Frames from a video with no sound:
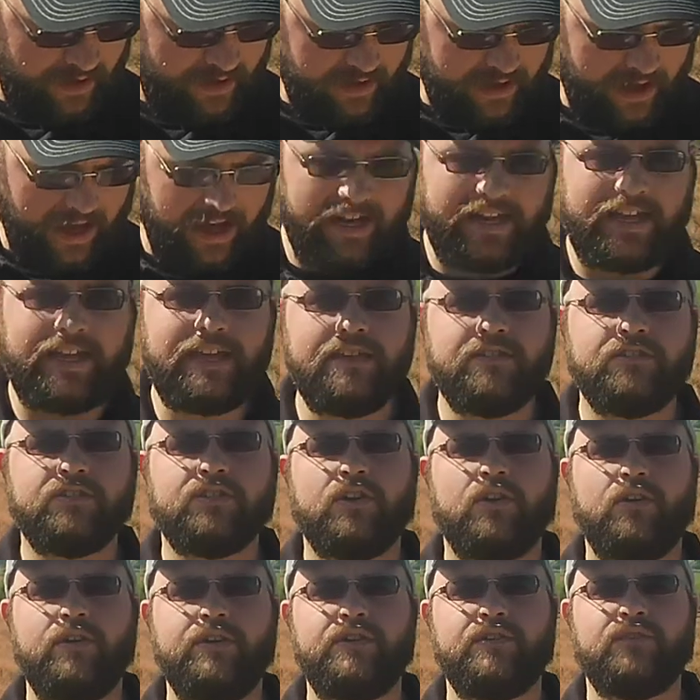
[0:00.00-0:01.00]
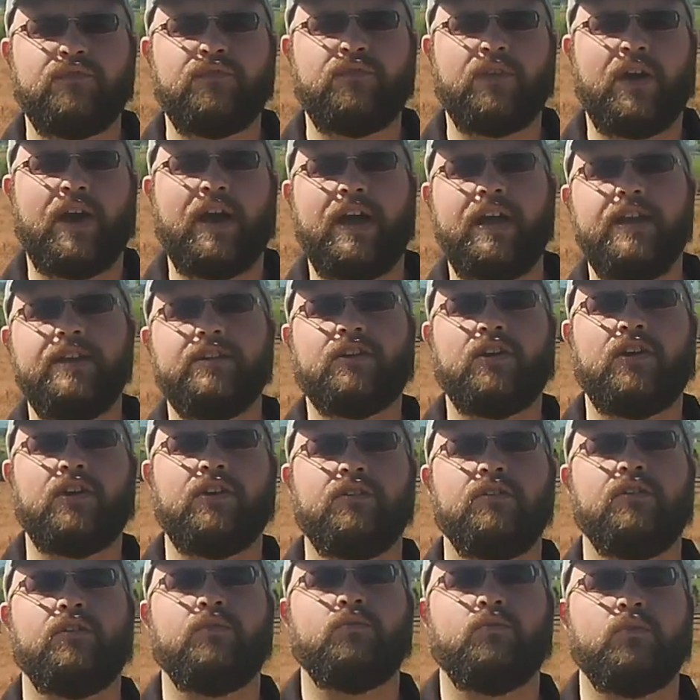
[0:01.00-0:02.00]
and he is going to find
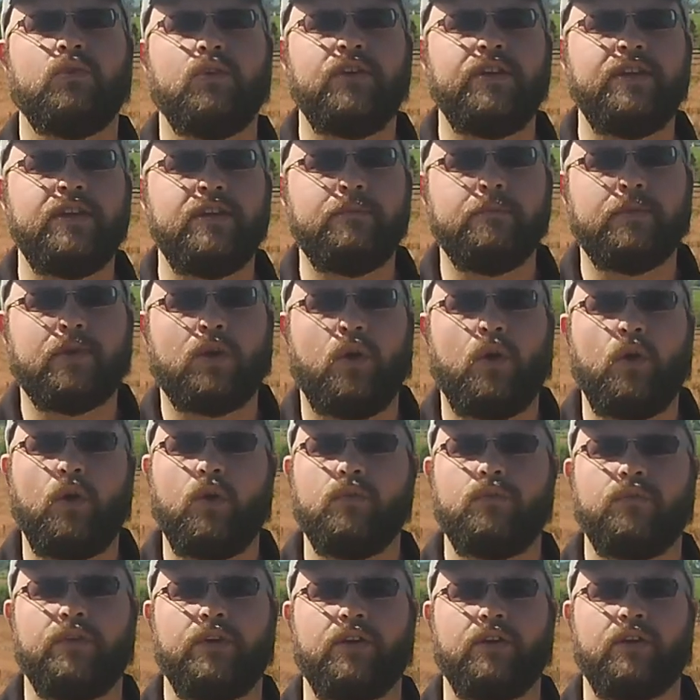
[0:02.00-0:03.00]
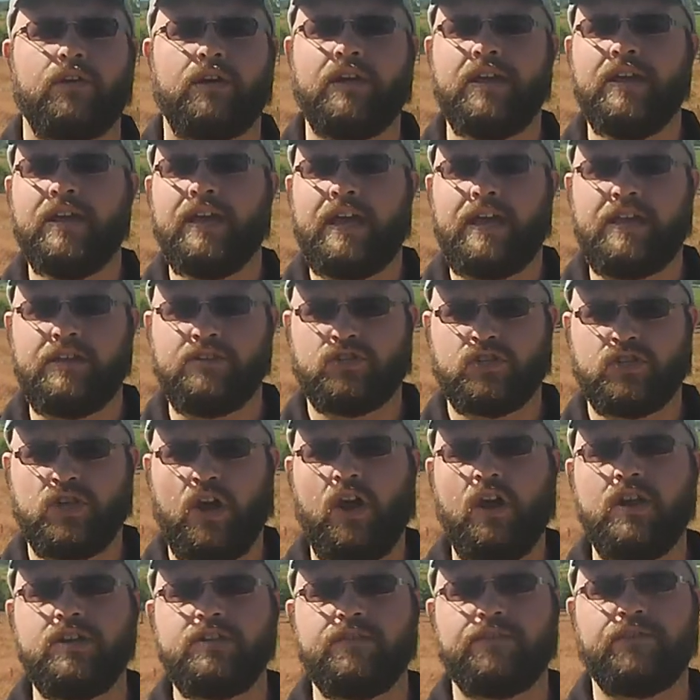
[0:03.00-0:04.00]
Colonel William Colville in
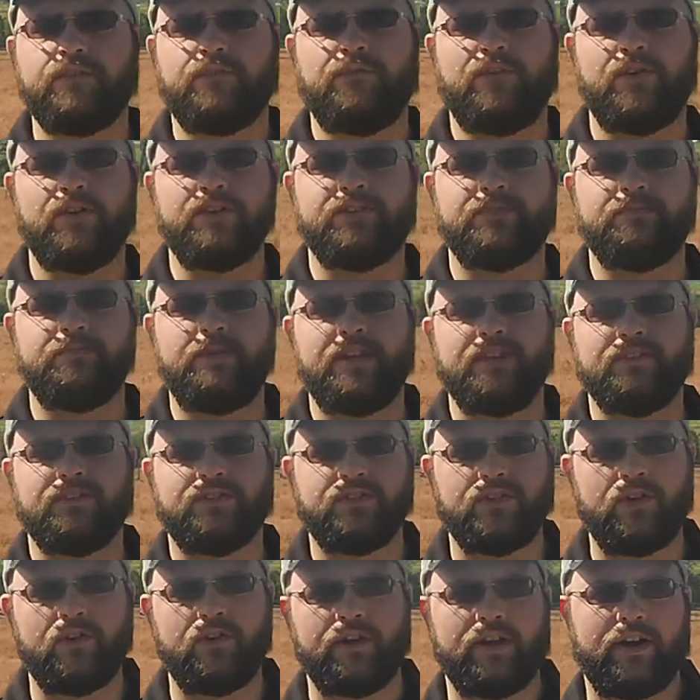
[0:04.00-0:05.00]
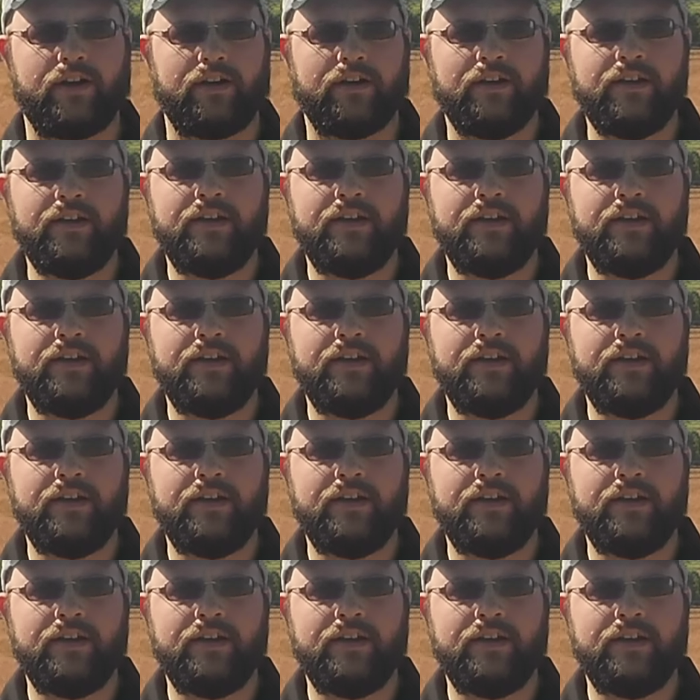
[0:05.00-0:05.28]
charge of the 1st Minnesota.